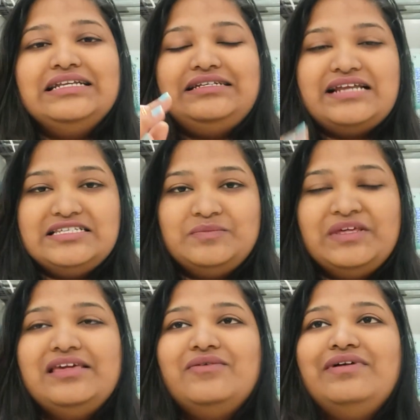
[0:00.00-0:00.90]
Trust
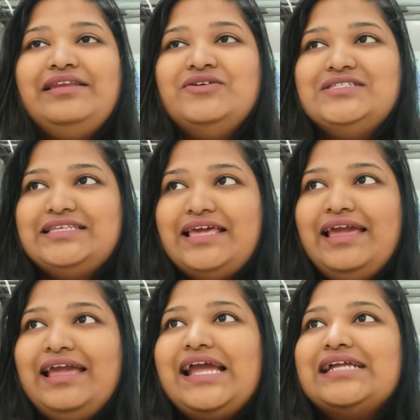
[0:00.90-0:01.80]
me, when you
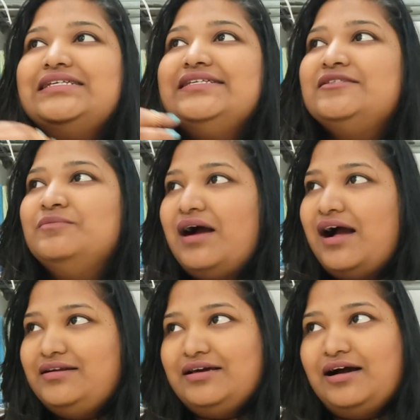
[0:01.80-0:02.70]
say it's a
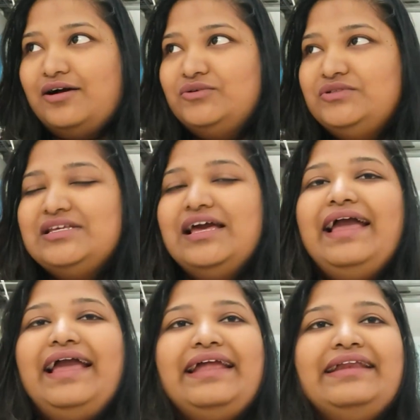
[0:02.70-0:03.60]
smart house
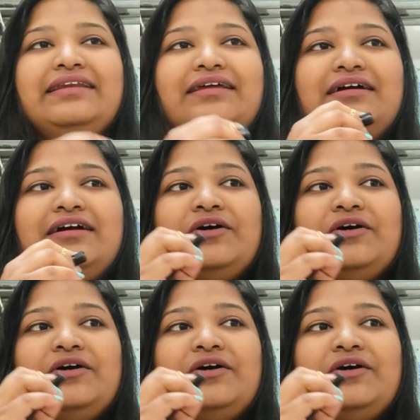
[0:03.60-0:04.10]
and